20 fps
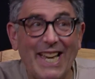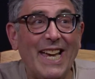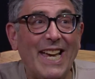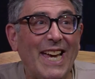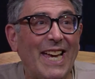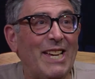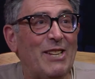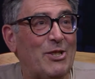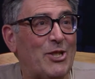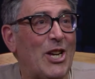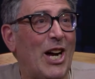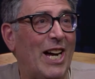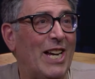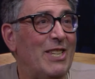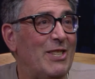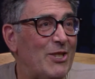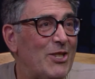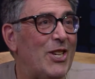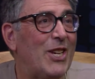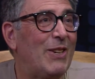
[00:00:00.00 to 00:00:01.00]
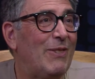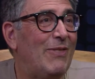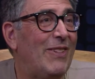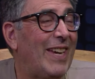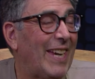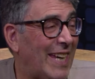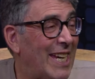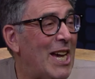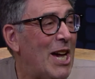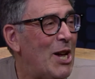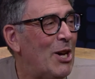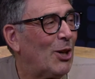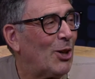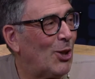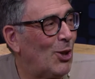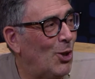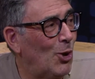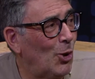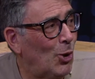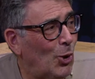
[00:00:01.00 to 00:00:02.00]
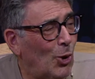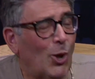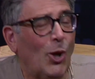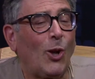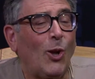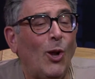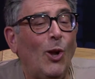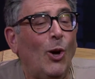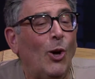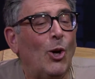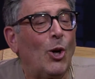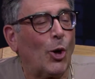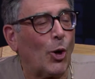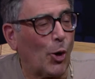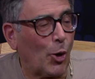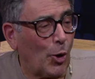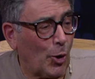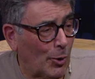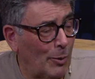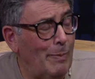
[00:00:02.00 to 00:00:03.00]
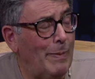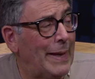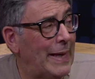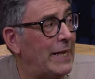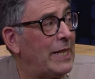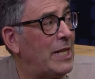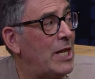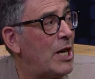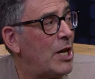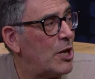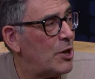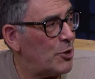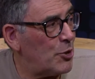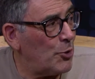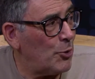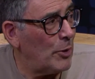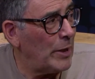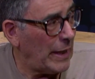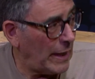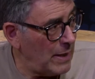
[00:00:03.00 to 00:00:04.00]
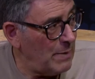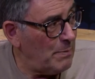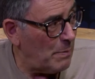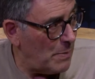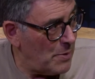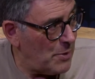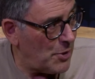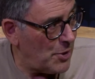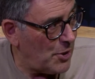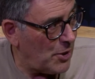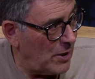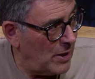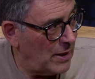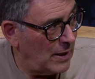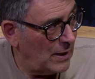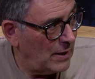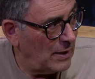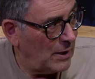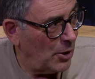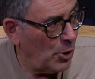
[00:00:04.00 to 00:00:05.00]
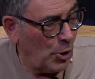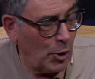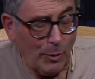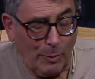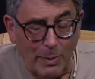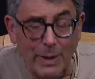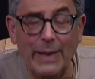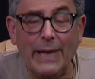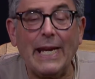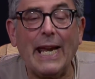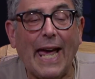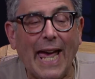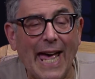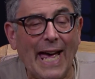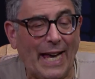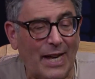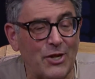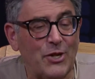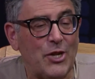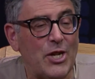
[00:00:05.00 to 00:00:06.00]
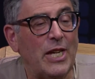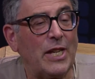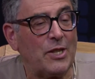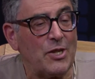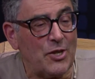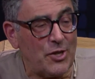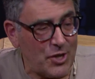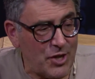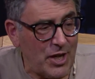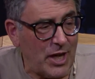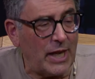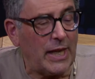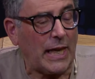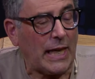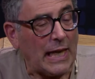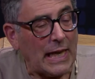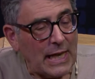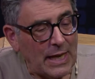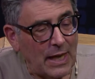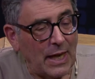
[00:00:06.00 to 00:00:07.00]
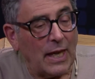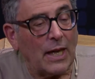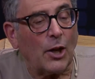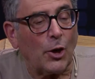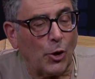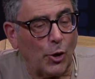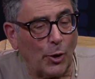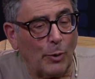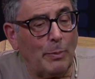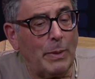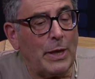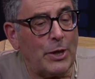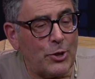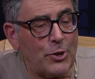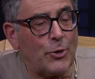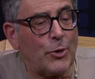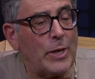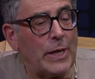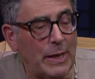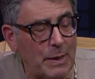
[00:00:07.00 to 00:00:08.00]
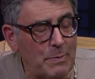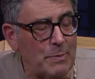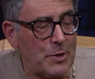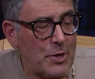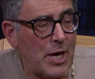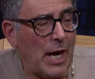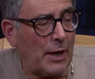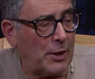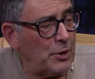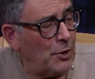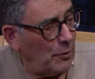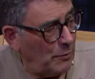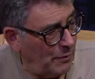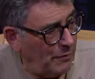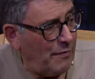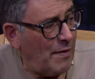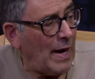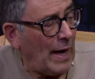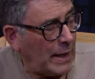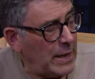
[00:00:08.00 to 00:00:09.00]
It's on TV. Google urban dreams, urban as in city, urban dreams, and you'll find it.